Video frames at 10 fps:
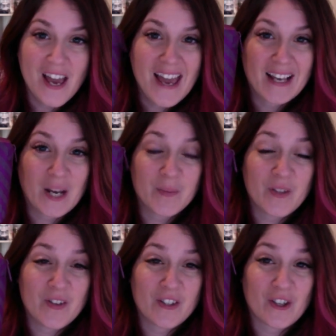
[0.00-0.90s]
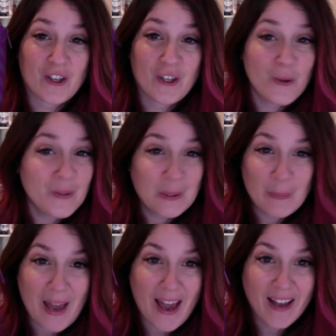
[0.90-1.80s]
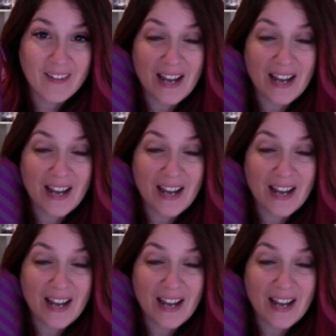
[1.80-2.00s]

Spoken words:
It comes in this cute little bag that